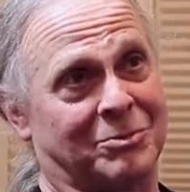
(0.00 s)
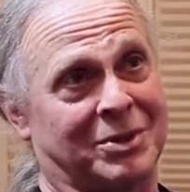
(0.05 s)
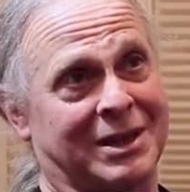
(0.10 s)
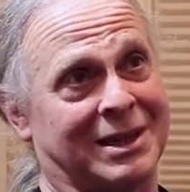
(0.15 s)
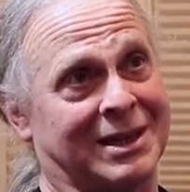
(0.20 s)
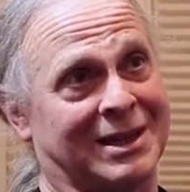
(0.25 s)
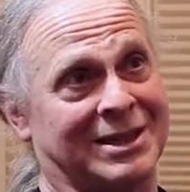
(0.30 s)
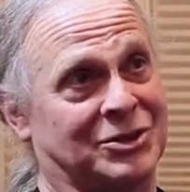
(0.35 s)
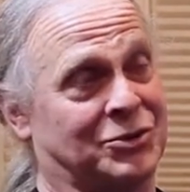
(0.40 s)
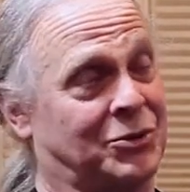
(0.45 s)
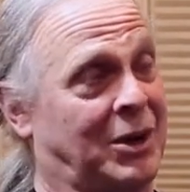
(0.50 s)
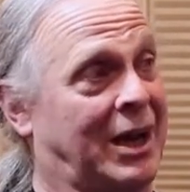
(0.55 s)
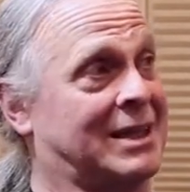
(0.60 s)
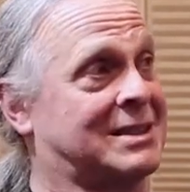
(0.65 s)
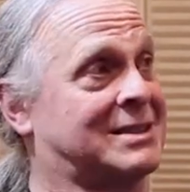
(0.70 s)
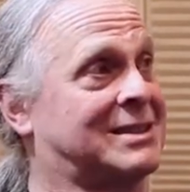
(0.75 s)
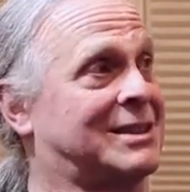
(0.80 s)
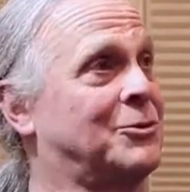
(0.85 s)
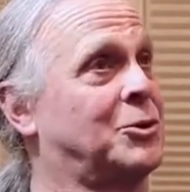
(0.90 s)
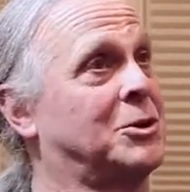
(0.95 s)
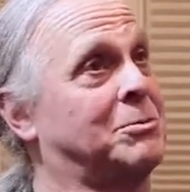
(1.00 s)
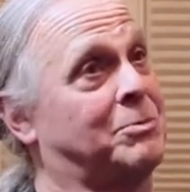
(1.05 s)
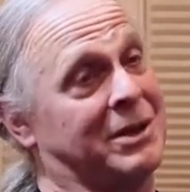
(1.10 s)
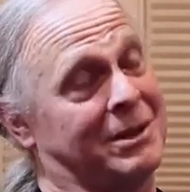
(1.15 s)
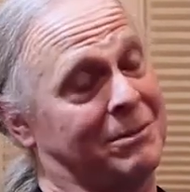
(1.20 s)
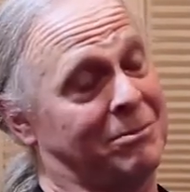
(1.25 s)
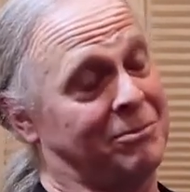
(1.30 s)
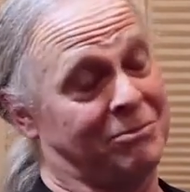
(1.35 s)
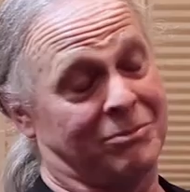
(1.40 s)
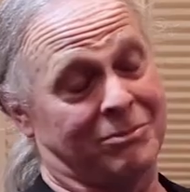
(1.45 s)
being addressed, and
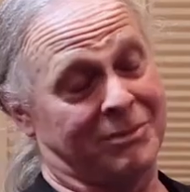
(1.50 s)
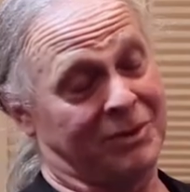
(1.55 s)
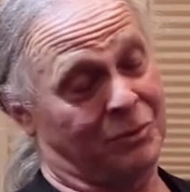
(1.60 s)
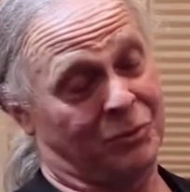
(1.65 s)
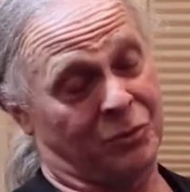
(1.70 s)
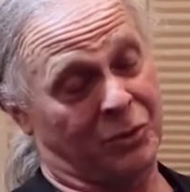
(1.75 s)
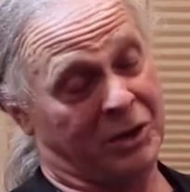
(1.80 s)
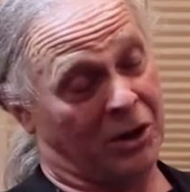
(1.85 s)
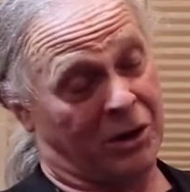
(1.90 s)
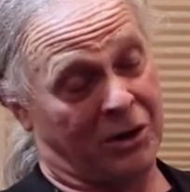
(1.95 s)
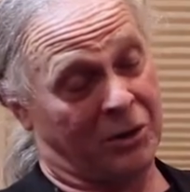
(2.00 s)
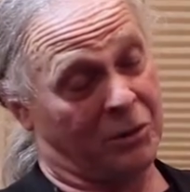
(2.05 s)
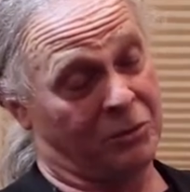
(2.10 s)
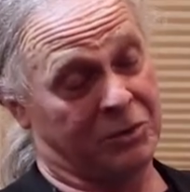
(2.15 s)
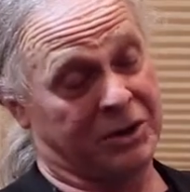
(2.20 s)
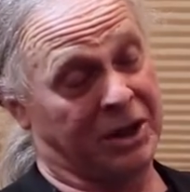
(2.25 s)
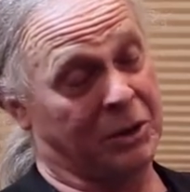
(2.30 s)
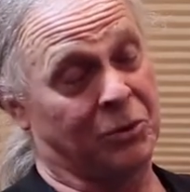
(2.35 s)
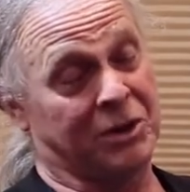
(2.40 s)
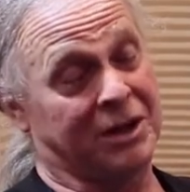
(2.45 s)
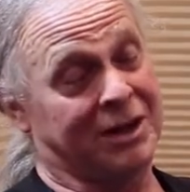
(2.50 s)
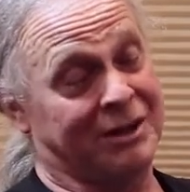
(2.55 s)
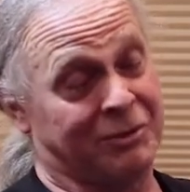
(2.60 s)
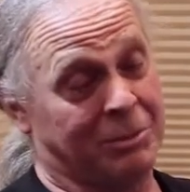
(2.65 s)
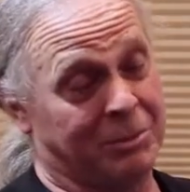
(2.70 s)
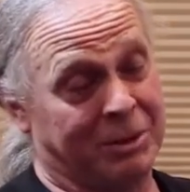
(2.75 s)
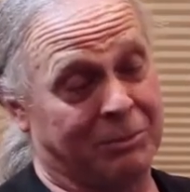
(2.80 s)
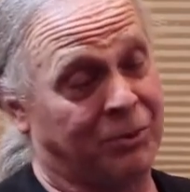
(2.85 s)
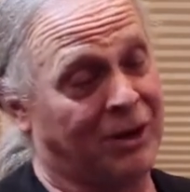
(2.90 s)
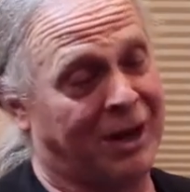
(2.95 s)
they wouldn't
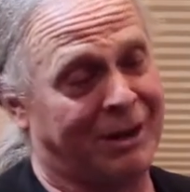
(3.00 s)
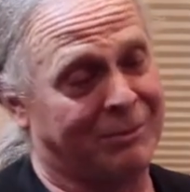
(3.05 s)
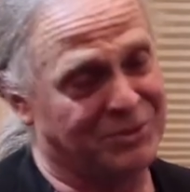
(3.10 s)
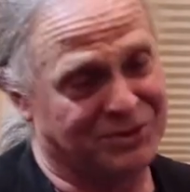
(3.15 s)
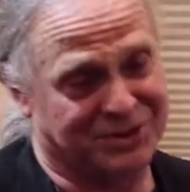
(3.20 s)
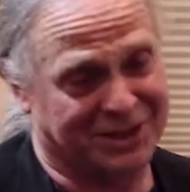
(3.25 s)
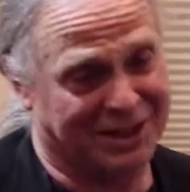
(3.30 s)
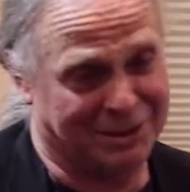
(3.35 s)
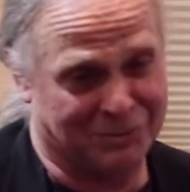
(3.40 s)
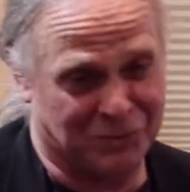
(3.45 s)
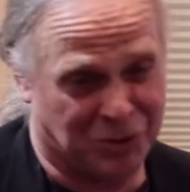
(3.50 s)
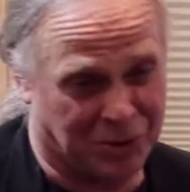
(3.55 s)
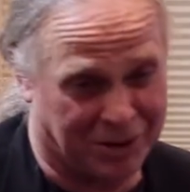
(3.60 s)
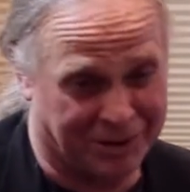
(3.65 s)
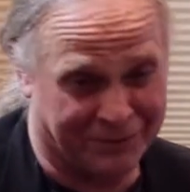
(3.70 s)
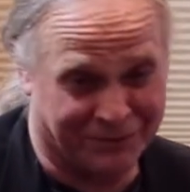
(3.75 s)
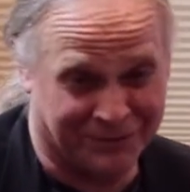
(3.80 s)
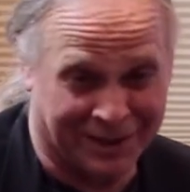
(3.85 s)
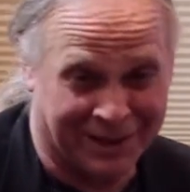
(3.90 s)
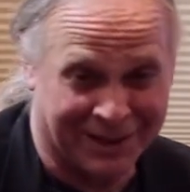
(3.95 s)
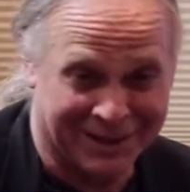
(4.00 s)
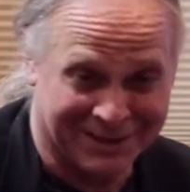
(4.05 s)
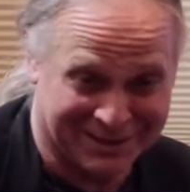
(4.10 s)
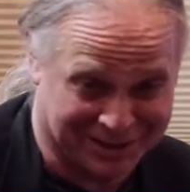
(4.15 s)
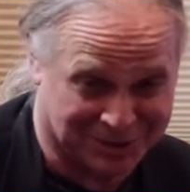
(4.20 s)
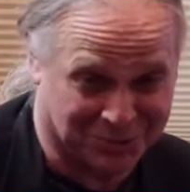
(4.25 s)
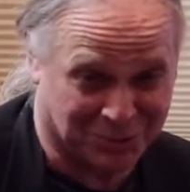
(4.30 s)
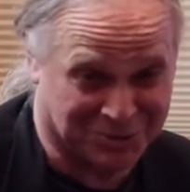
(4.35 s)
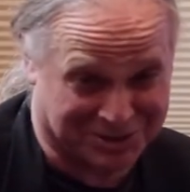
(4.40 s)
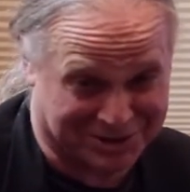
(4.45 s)
even be problems anymore if
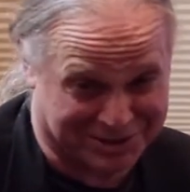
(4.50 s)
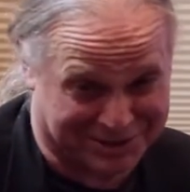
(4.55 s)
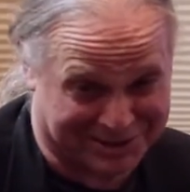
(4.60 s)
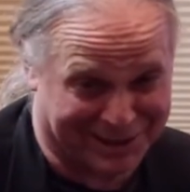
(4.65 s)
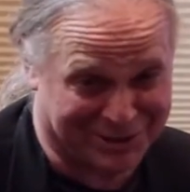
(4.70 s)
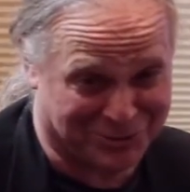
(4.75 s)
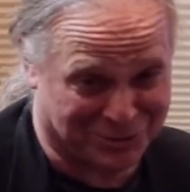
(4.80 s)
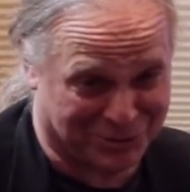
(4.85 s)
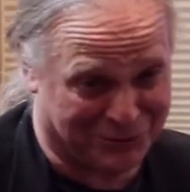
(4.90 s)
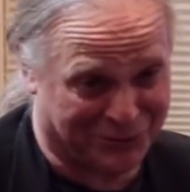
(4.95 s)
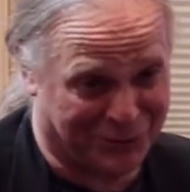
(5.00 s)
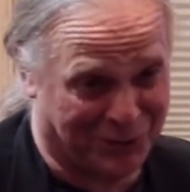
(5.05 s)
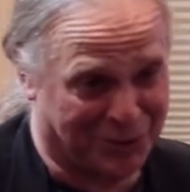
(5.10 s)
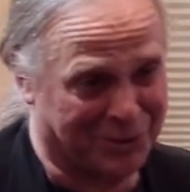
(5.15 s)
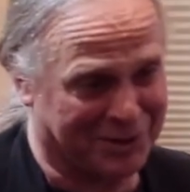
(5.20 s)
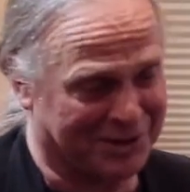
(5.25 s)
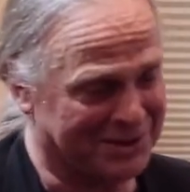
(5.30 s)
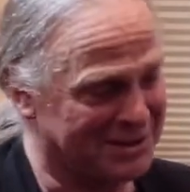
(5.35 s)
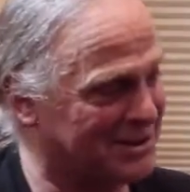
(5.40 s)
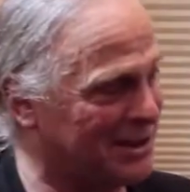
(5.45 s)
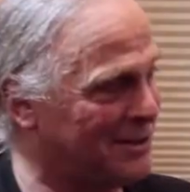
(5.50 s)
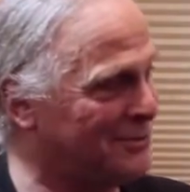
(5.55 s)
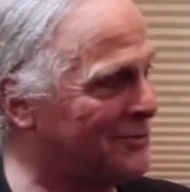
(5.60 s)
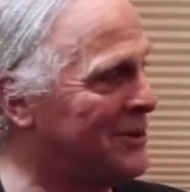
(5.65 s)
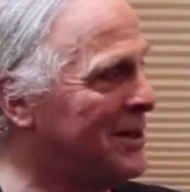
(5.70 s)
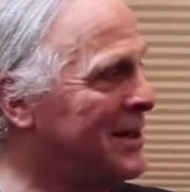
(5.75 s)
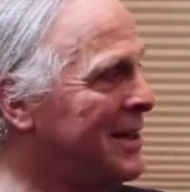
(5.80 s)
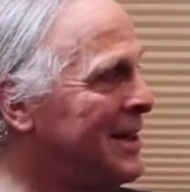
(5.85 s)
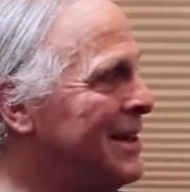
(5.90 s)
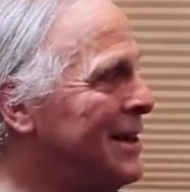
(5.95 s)
this was a central focus
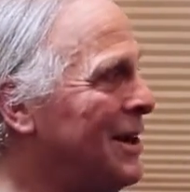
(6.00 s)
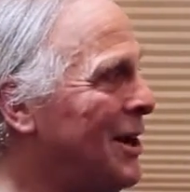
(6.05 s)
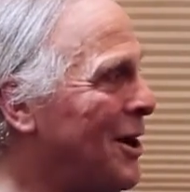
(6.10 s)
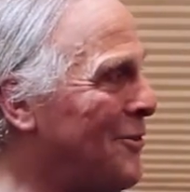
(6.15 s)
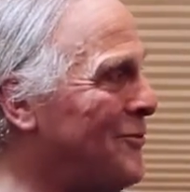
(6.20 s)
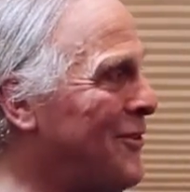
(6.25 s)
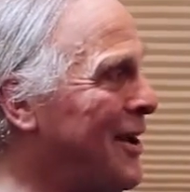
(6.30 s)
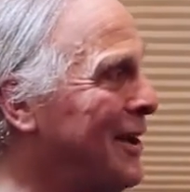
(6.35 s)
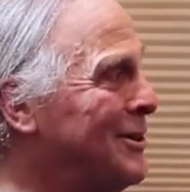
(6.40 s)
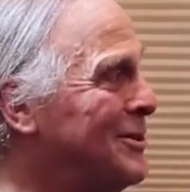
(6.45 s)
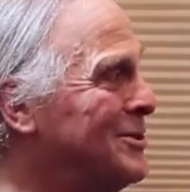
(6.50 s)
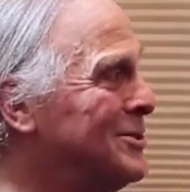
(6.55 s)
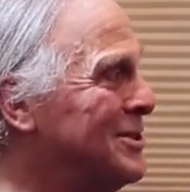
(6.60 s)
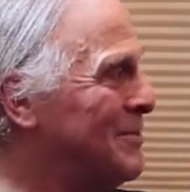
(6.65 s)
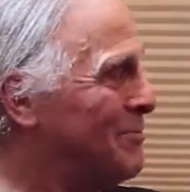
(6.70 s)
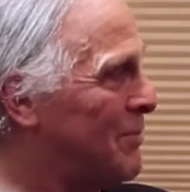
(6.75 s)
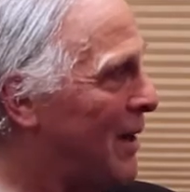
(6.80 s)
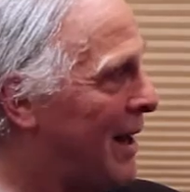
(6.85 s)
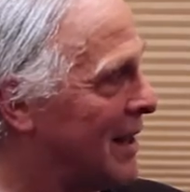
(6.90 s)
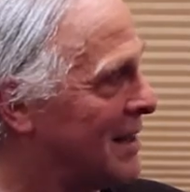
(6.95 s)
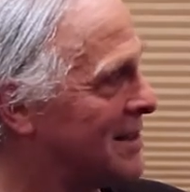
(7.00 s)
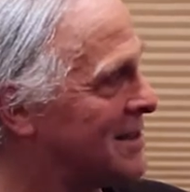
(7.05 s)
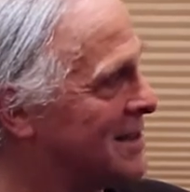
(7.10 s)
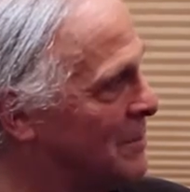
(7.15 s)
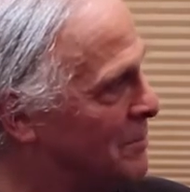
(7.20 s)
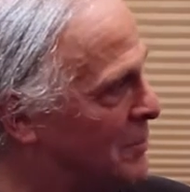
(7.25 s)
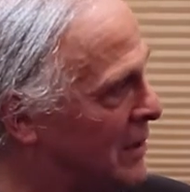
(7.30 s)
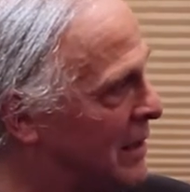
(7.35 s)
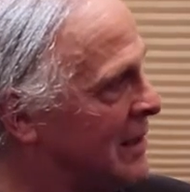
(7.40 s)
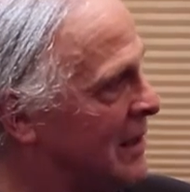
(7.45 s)
of energy
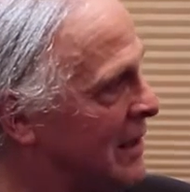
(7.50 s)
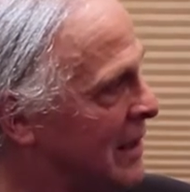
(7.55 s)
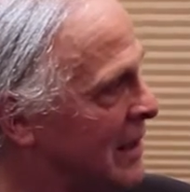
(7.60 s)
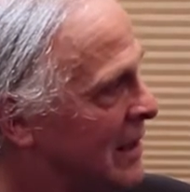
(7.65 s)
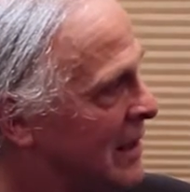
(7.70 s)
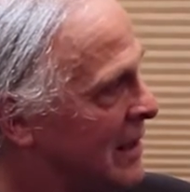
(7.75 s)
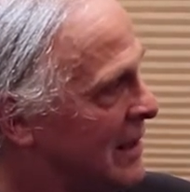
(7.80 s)
policy. But